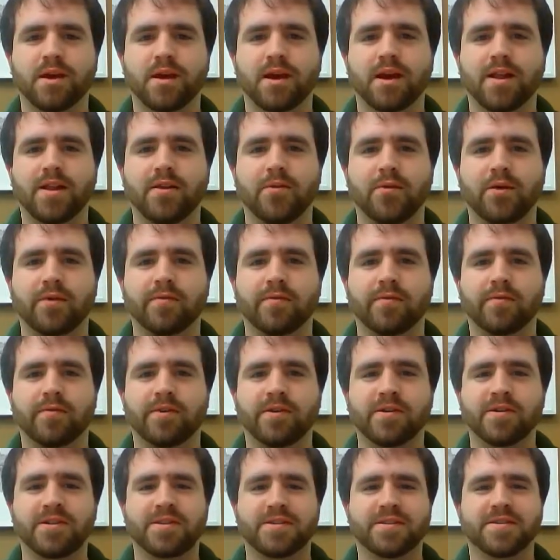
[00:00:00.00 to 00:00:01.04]
Hello,
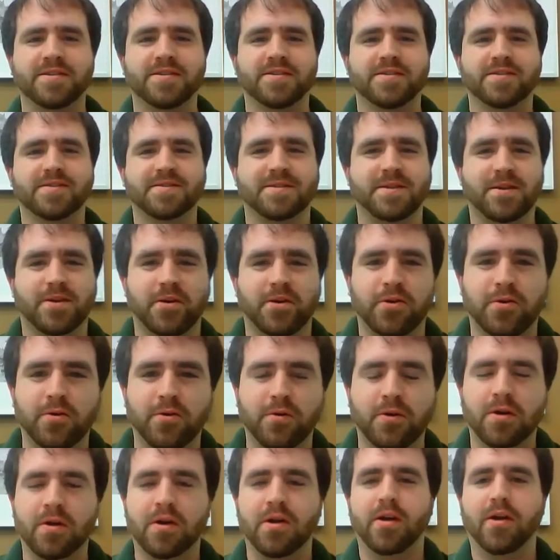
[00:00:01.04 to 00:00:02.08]
everyone.
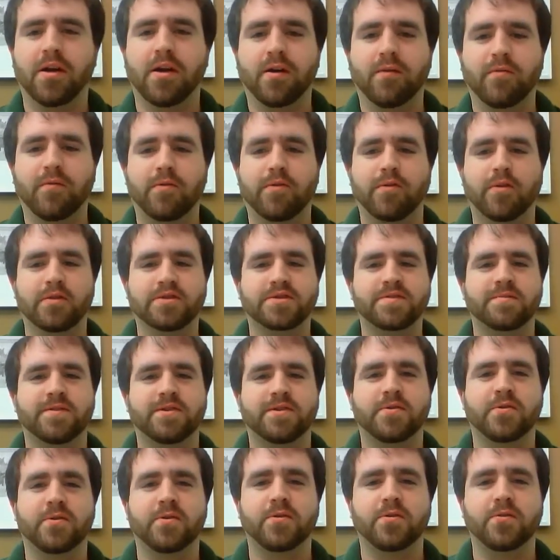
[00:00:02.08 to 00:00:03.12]
So, for those of
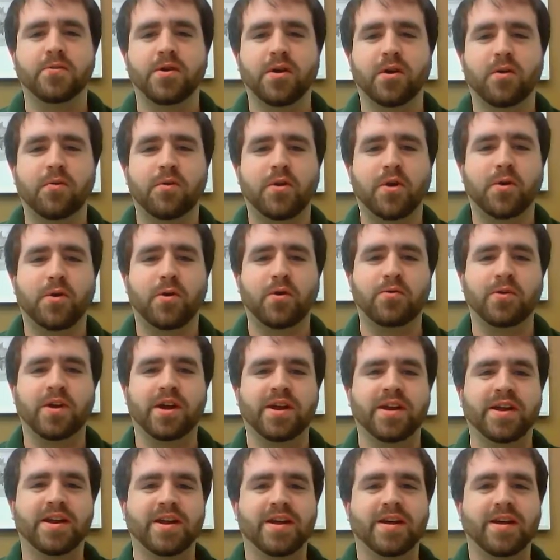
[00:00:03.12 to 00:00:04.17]
you who don't know
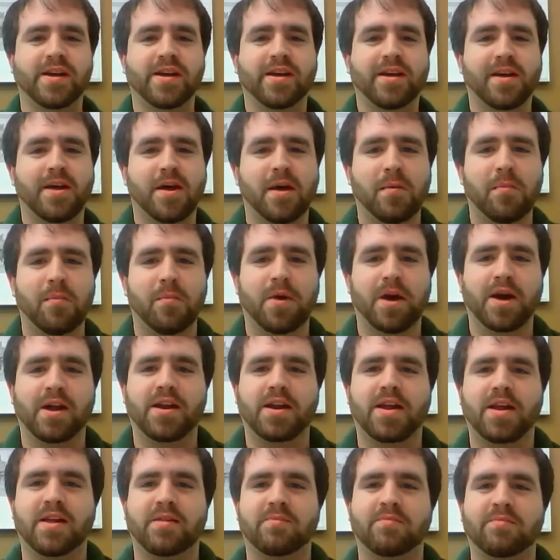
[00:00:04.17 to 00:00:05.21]
already, my
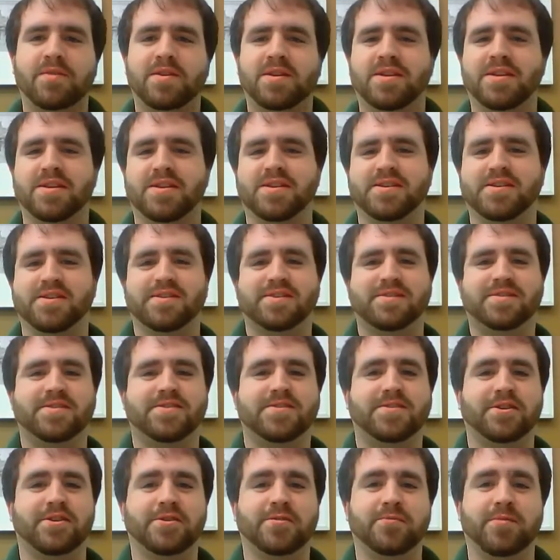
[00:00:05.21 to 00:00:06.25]
name is
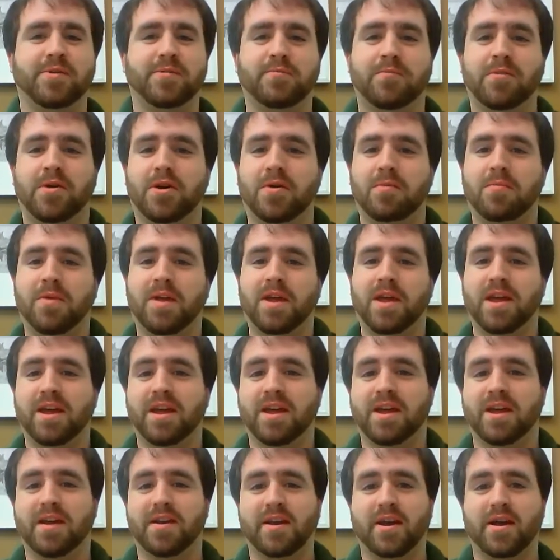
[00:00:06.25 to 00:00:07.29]
Jared Grimbaum,
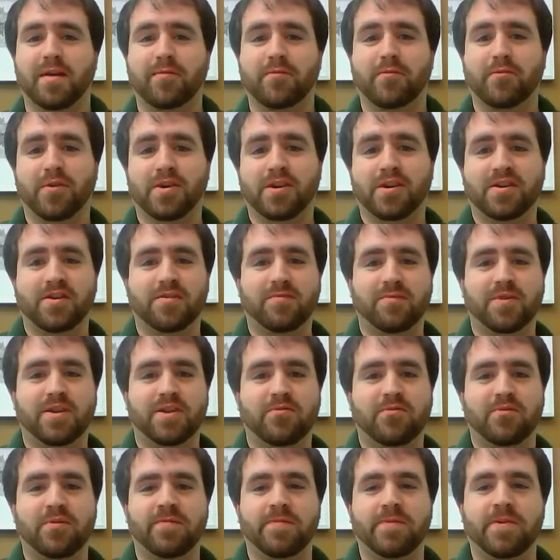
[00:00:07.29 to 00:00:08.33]
and I'm going to be
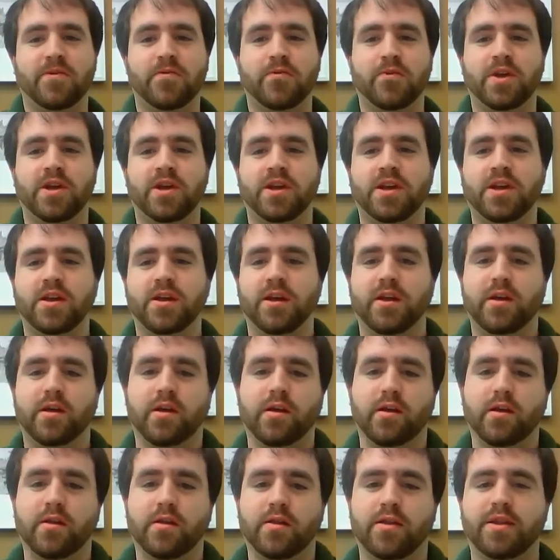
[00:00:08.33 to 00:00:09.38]
reviewing
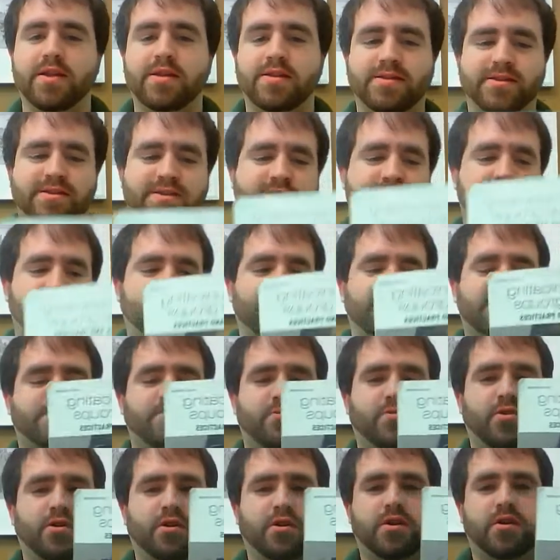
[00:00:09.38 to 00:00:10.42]
this
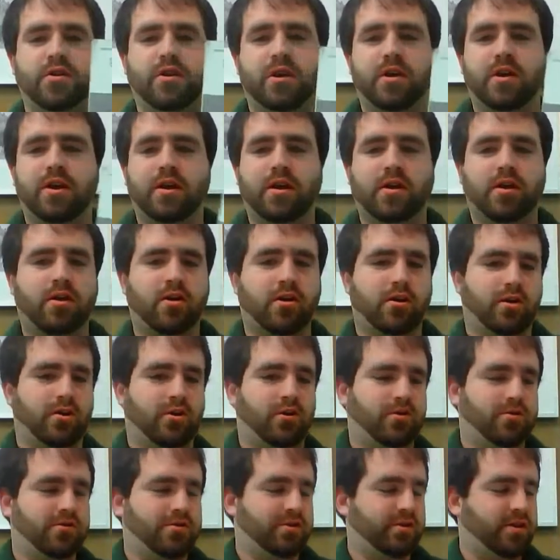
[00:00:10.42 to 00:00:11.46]
textbook
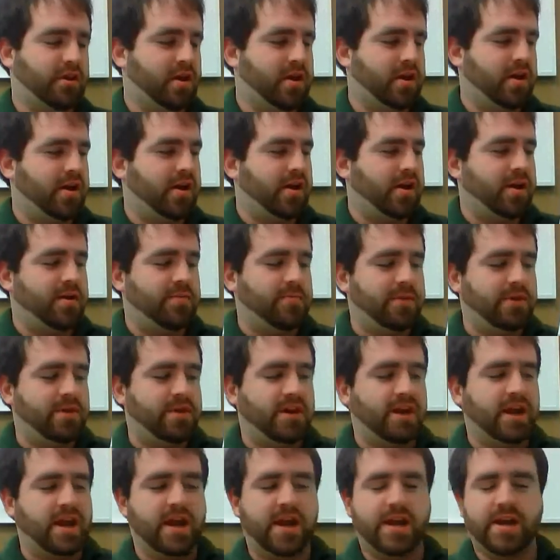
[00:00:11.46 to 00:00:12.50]
called
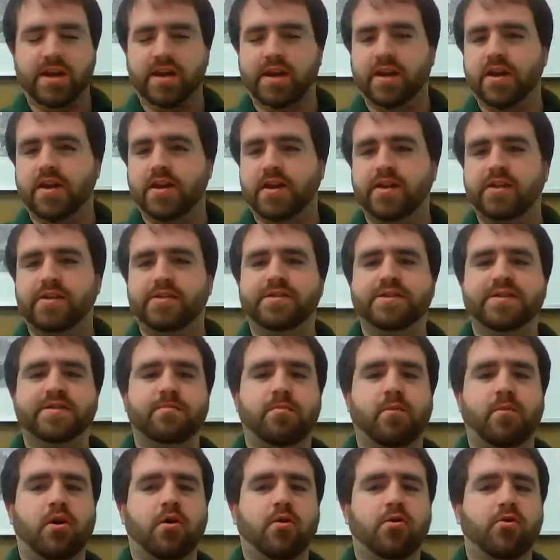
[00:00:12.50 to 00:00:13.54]
Communicating in
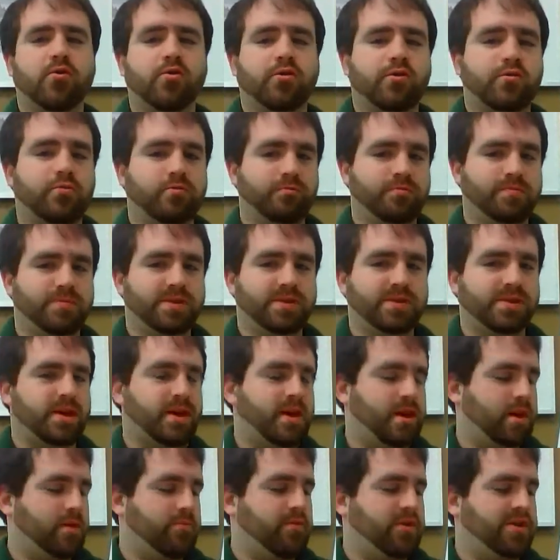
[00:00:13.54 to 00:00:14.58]
Small Groups
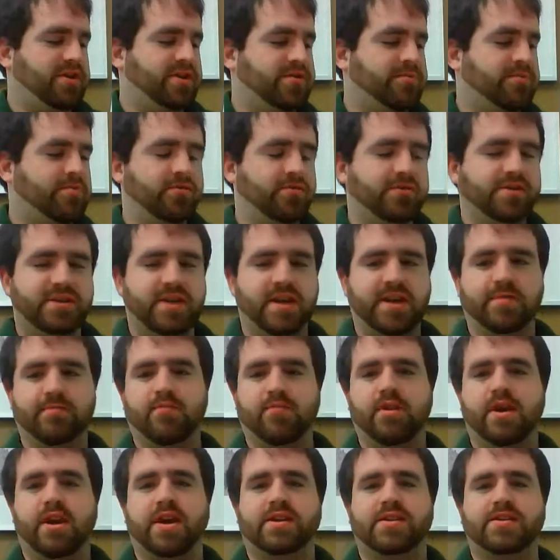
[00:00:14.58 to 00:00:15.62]
Principles
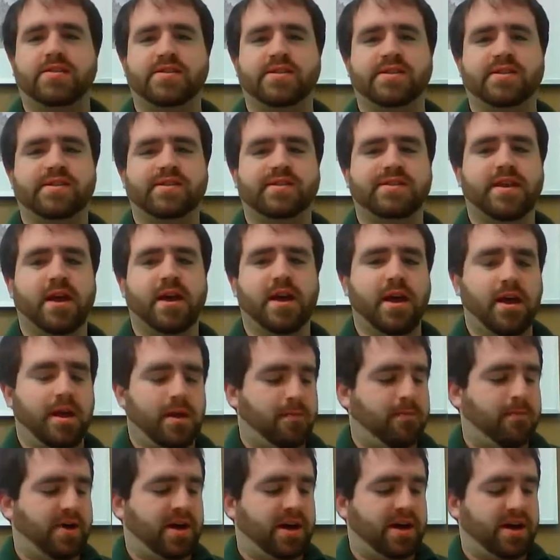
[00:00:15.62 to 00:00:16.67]
and Practices
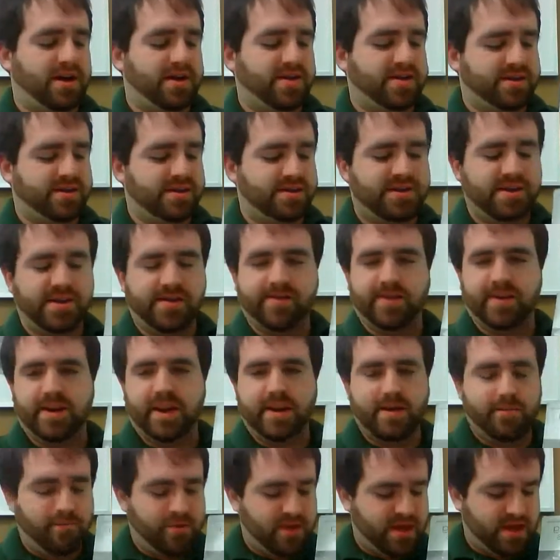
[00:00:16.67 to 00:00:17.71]
by Stephen
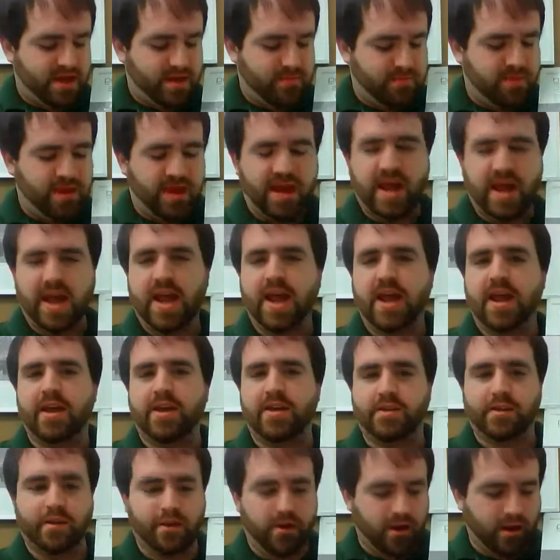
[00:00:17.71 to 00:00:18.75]
A. Beebe
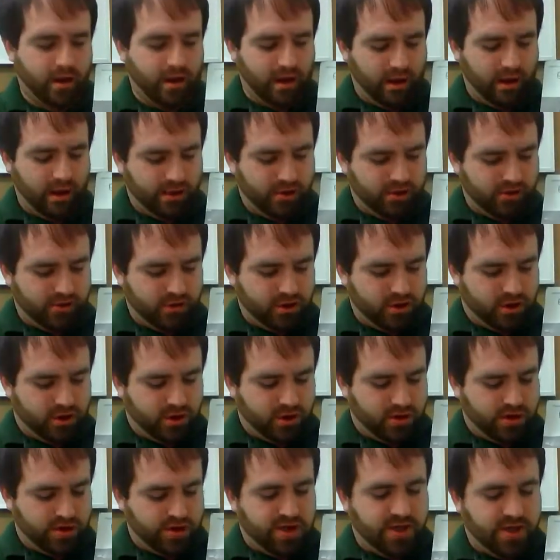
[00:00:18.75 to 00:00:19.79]
and
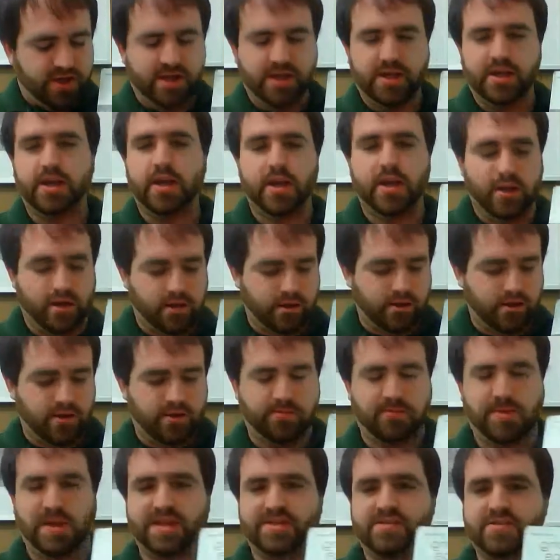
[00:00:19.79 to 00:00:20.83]
John T.
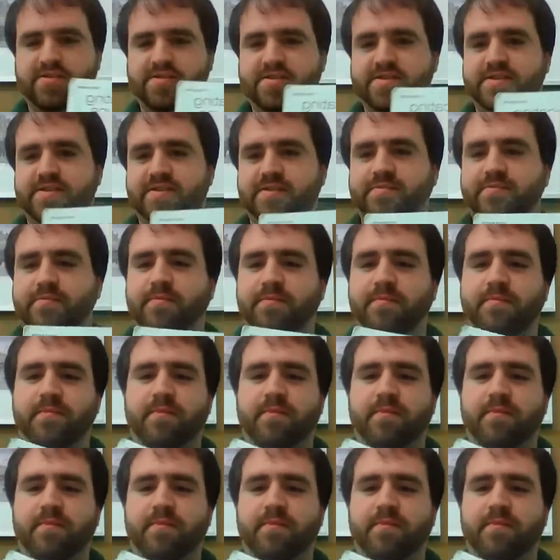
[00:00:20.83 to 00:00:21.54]
Masterson.